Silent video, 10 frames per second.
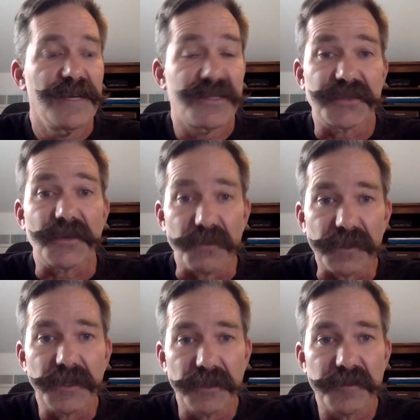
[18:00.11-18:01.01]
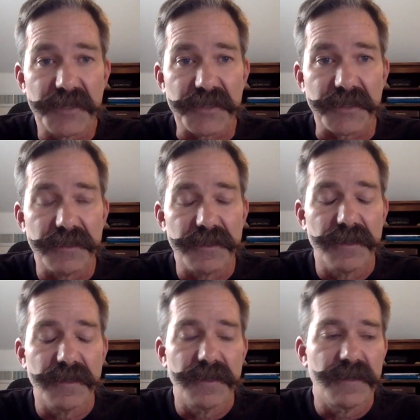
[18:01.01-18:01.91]
it's just a really good mission.
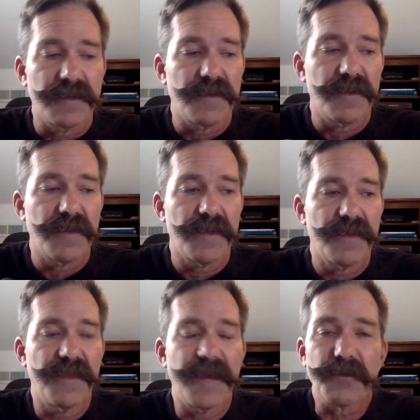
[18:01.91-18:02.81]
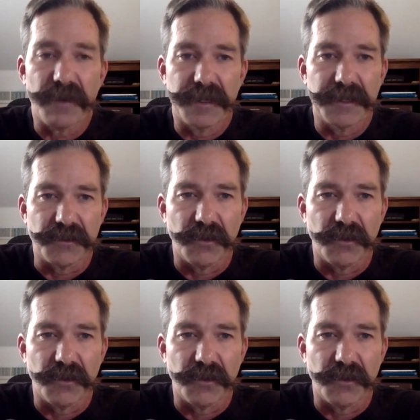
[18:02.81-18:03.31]
They run into